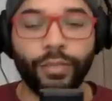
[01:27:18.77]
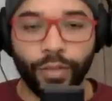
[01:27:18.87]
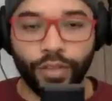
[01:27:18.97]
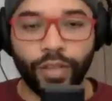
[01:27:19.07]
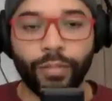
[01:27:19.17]

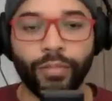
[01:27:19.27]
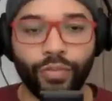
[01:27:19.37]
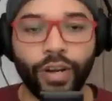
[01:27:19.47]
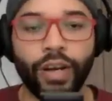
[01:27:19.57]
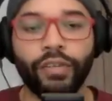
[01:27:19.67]
which I'm
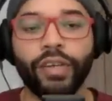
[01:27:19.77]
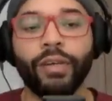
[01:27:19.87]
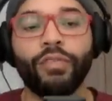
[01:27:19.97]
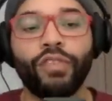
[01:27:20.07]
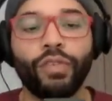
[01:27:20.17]
proud
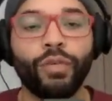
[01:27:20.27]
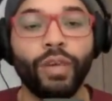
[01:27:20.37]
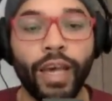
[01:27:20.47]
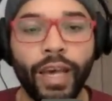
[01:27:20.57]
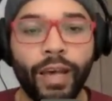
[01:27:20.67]
of, to
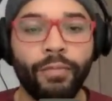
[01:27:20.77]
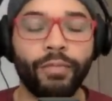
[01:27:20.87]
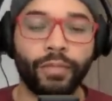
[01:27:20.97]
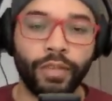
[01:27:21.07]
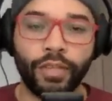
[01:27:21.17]
have
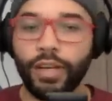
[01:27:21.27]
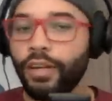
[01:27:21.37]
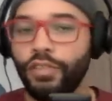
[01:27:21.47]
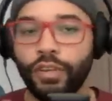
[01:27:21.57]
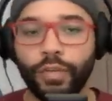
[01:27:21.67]
the
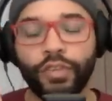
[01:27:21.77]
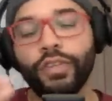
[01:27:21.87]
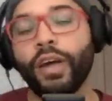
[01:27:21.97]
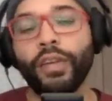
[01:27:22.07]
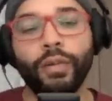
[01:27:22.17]
younger
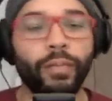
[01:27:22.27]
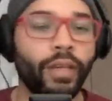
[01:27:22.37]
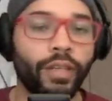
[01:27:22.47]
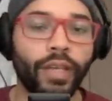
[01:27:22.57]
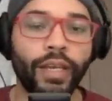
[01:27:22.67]
generation under
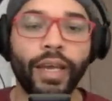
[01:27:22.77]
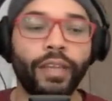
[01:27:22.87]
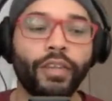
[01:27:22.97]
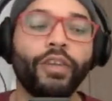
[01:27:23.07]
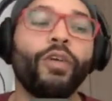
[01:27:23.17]
me. They didn't
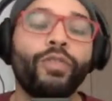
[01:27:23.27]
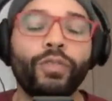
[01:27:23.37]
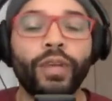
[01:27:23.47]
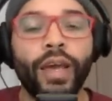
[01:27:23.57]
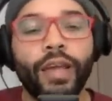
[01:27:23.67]
have to go
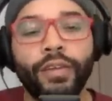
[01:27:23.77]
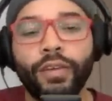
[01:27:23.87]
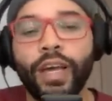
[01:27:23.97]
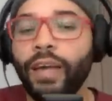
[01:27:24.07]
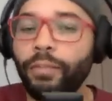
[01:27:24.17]
through that. You know,
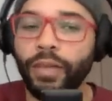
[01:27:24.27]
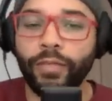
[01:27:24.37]
I have been